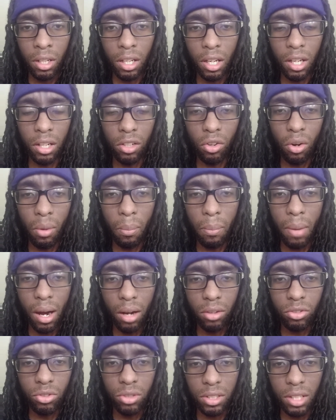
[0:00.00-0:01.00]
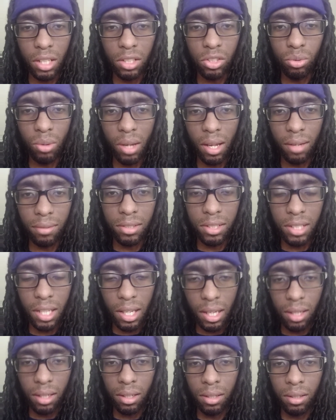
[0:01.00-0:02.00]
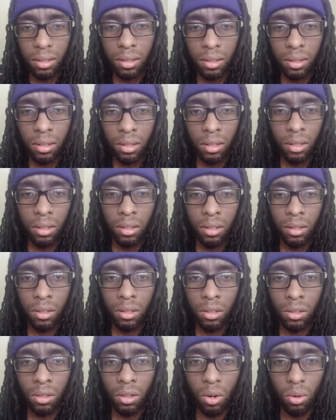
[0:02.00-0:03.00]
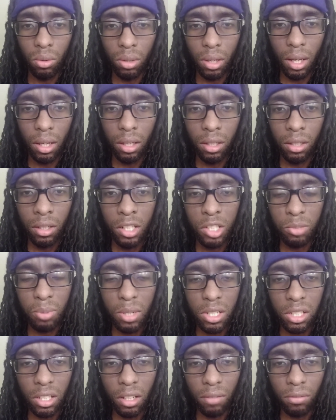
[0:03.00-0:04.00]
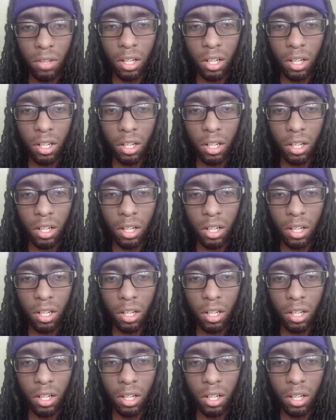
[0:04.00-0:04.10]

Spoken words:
in your boundaries that you have set. Okay, especially if